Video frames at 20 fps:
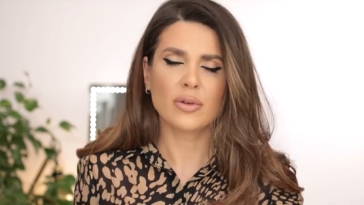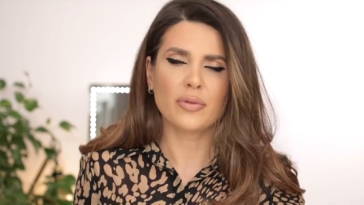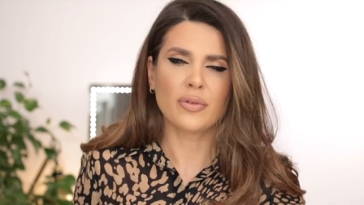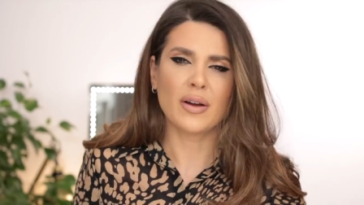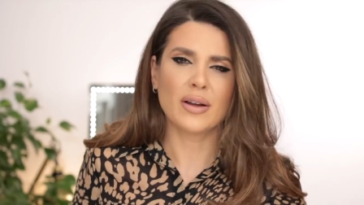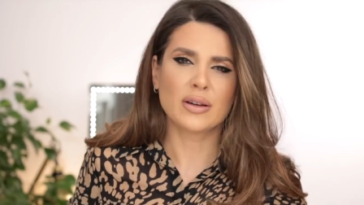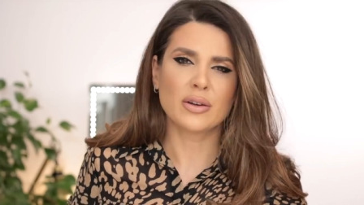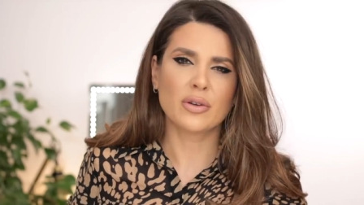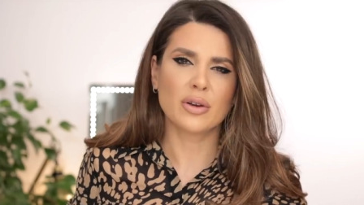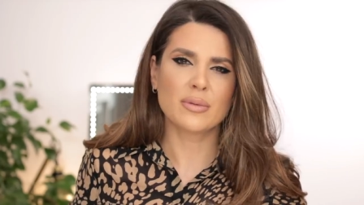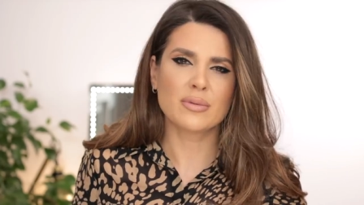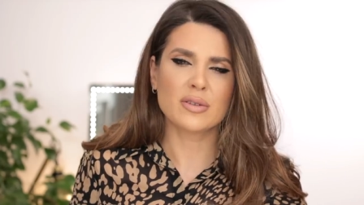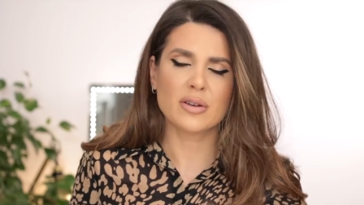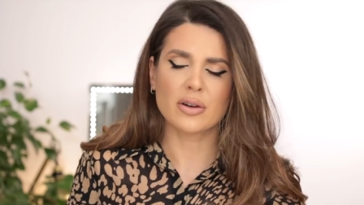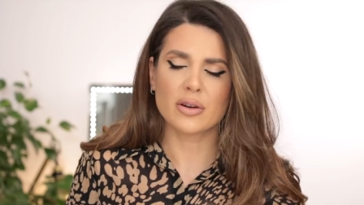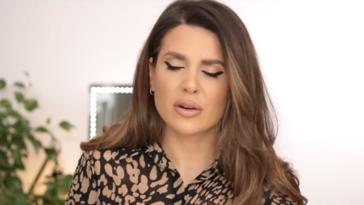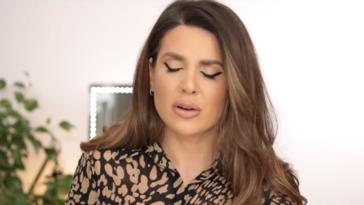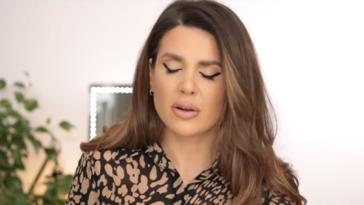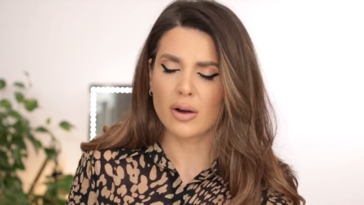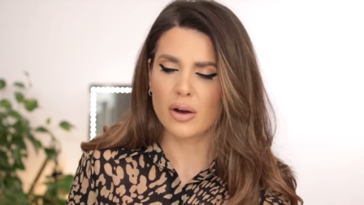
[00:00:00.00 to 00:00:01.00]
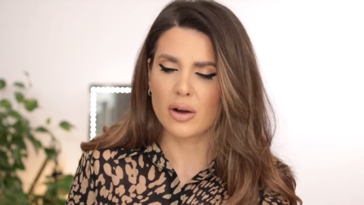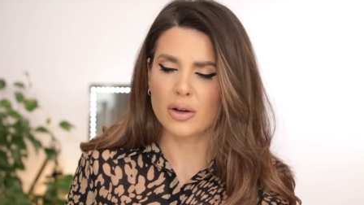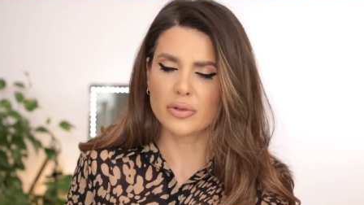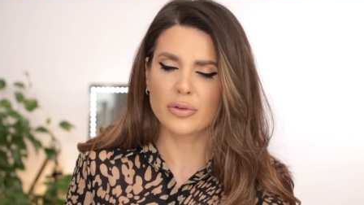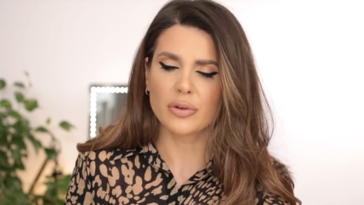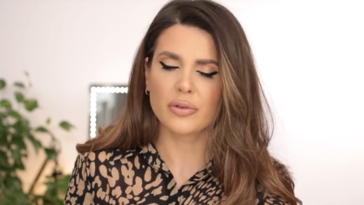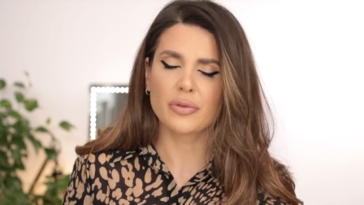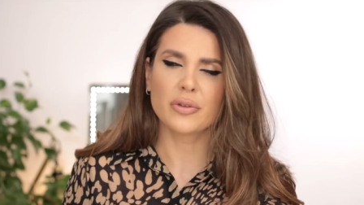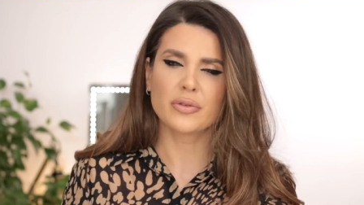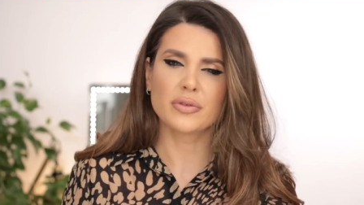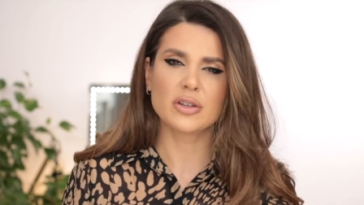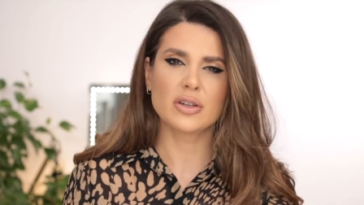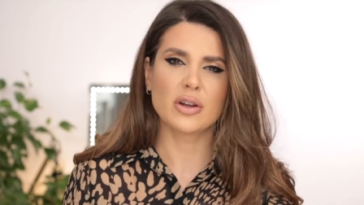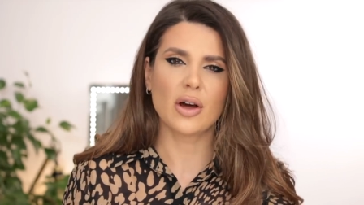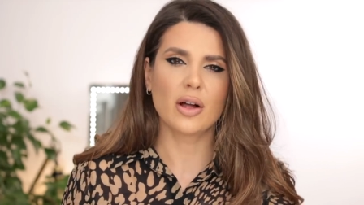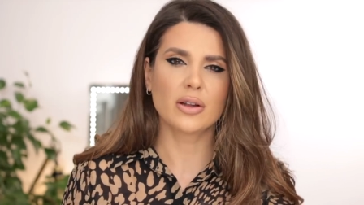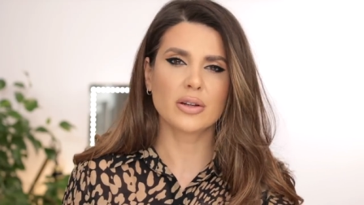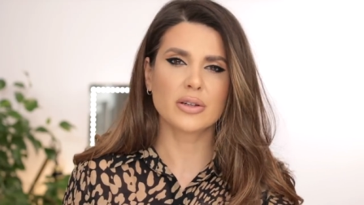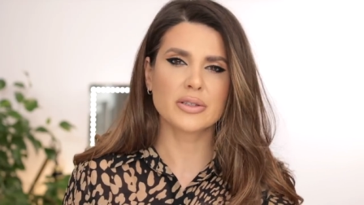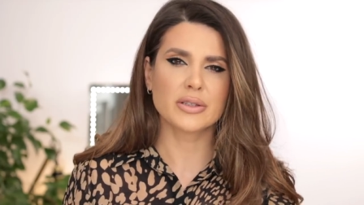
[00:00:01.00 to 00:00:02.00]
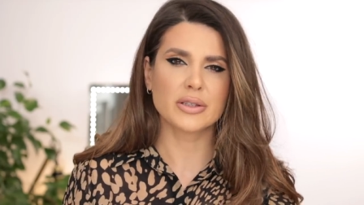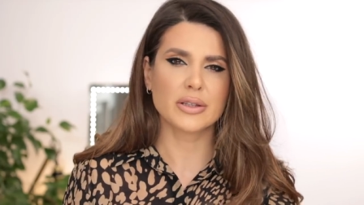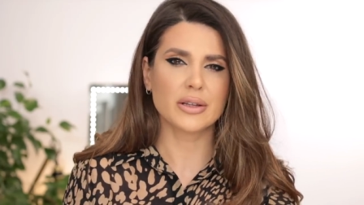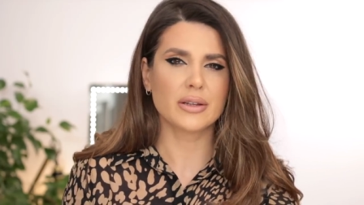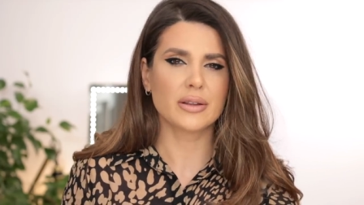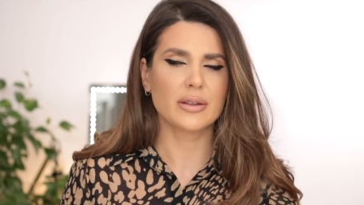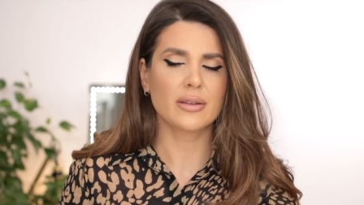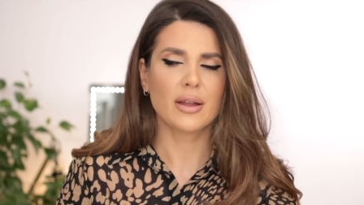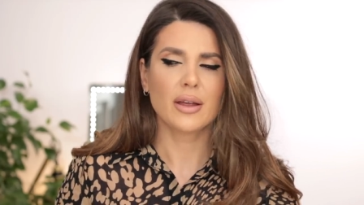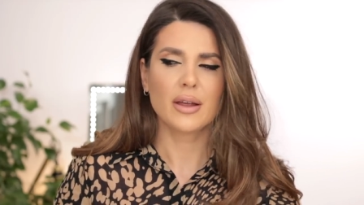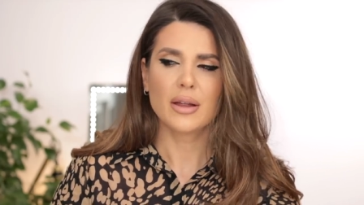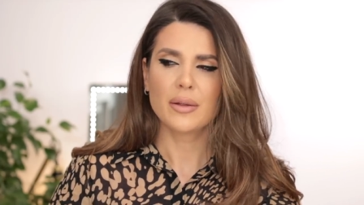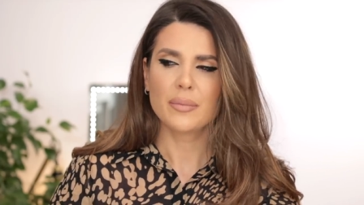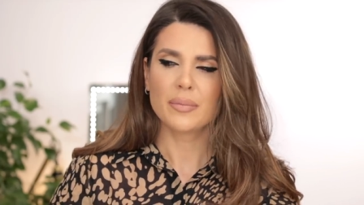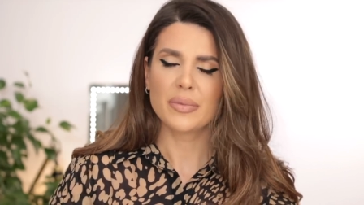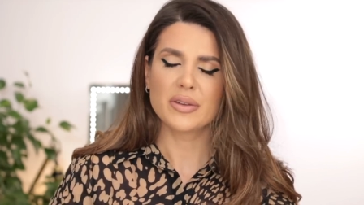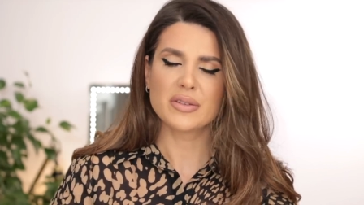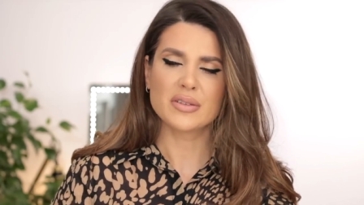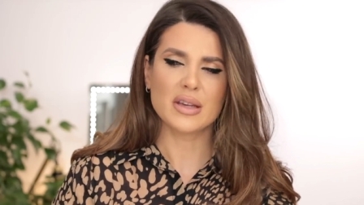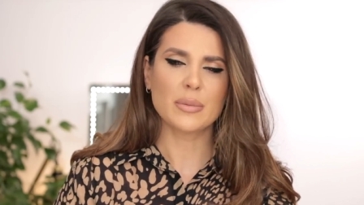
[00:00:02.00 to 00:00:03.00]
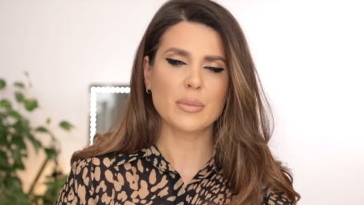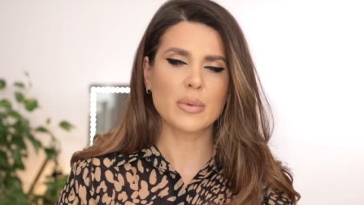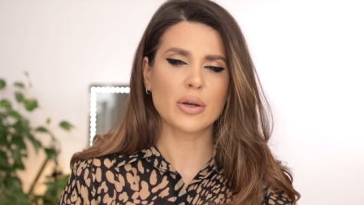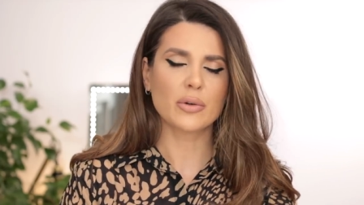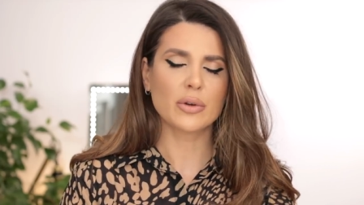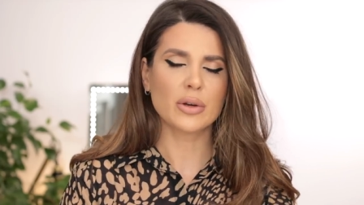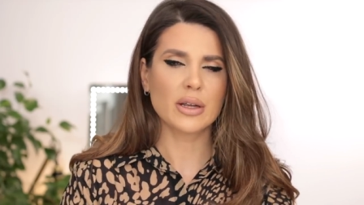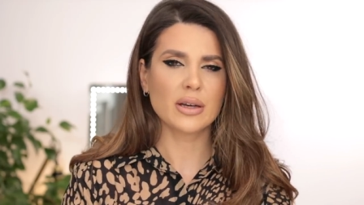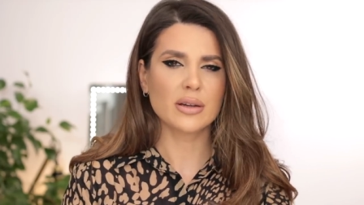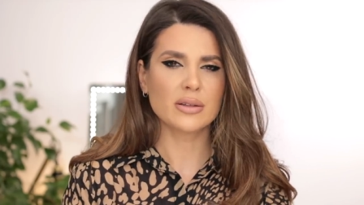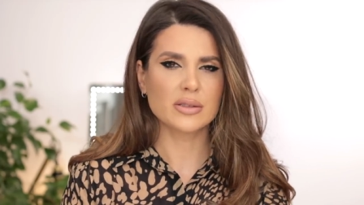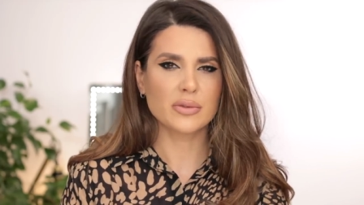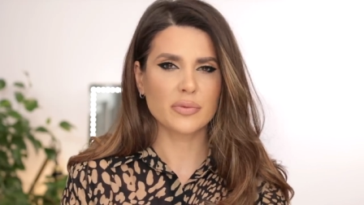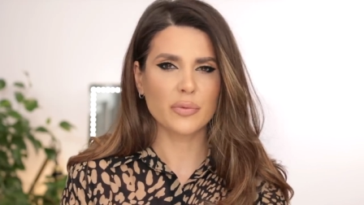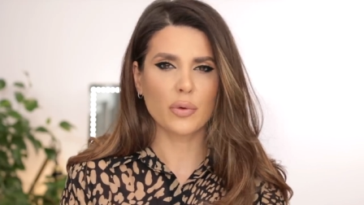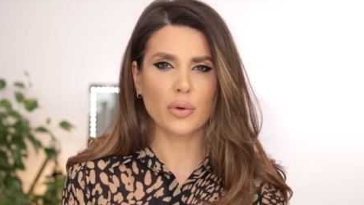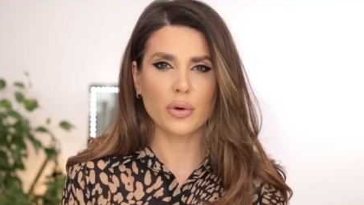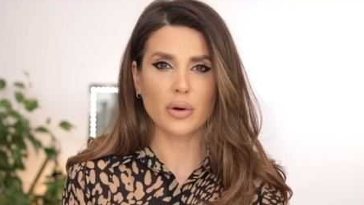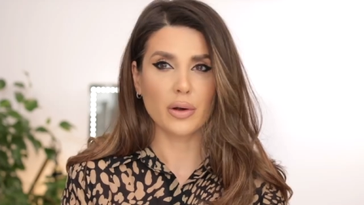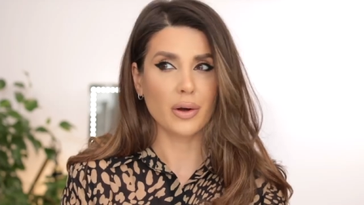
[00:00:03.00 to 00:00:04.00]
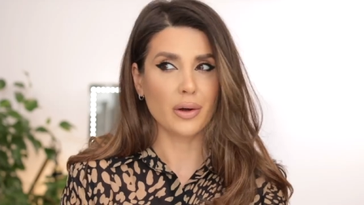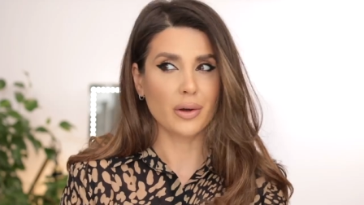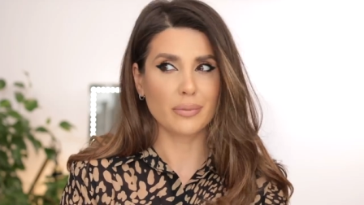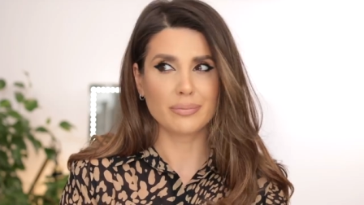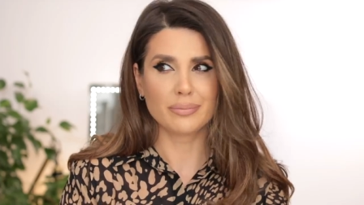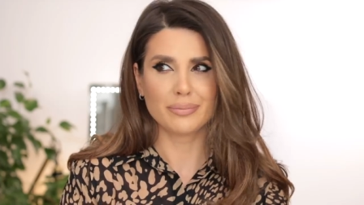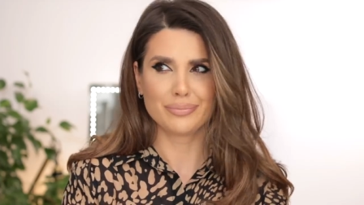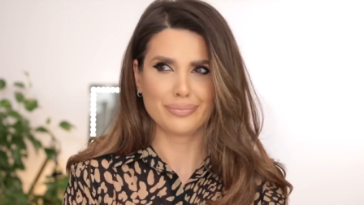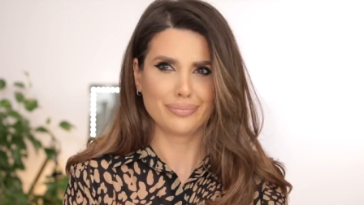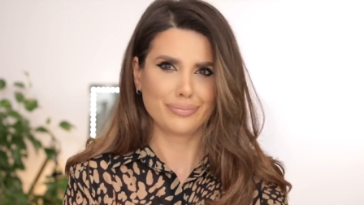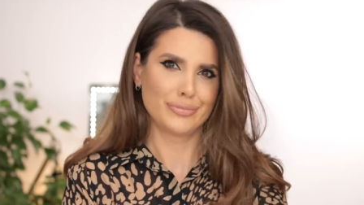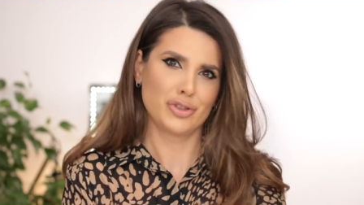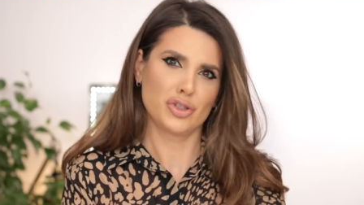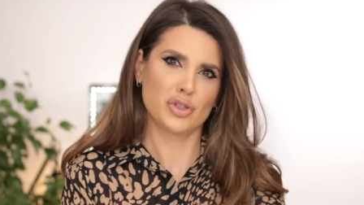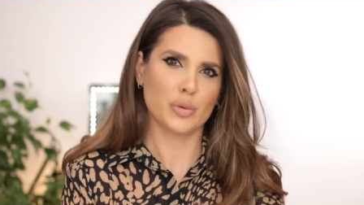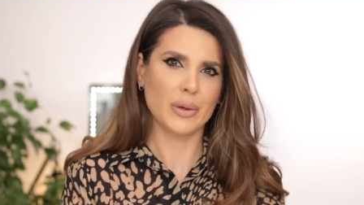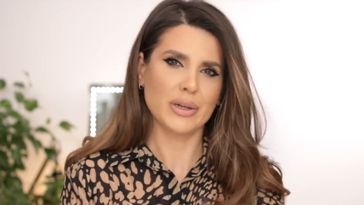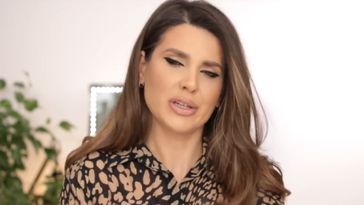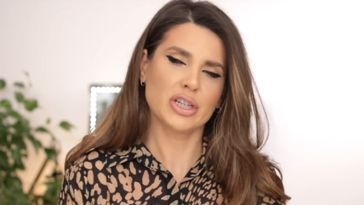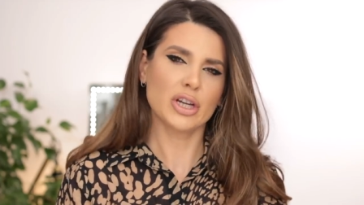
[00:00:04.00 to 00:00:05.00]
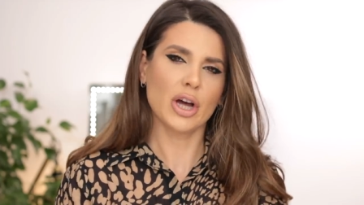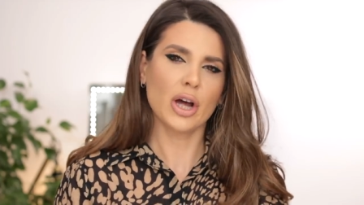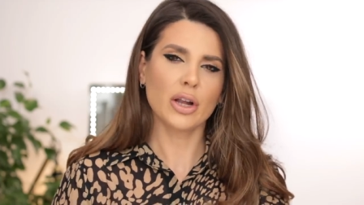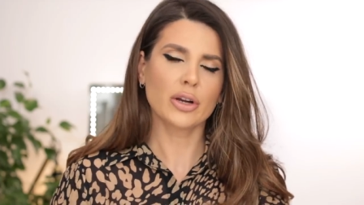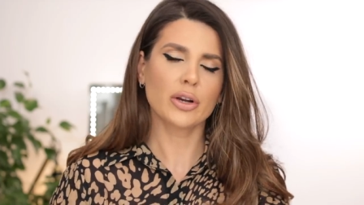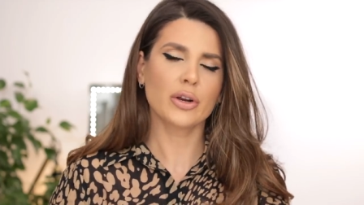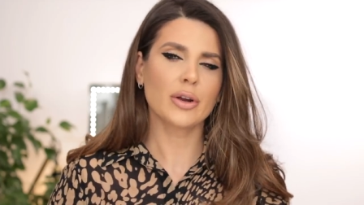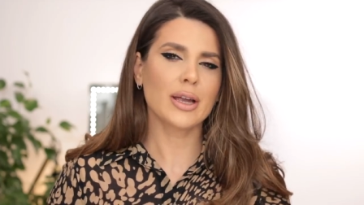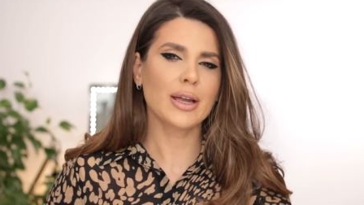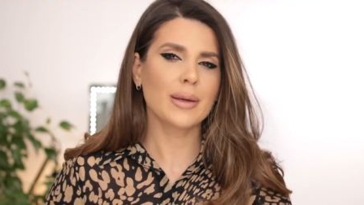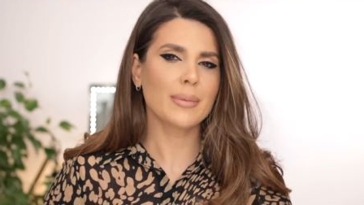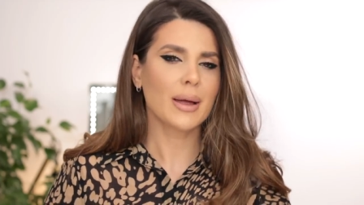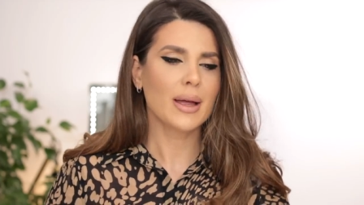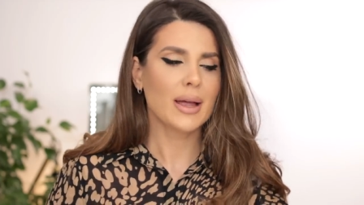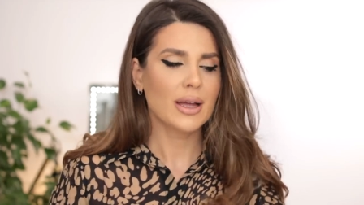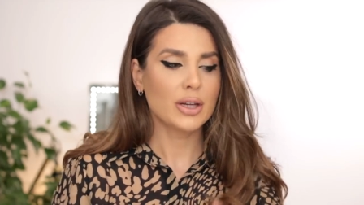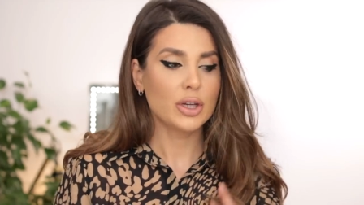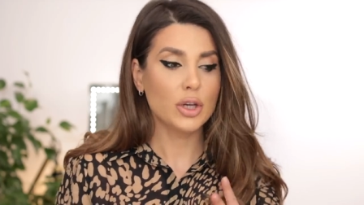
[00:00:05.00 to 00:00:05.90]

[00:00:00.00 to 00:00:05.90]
You find creams that are one hundred fifty dollars and then the same ingredients for a twenty dollar cream.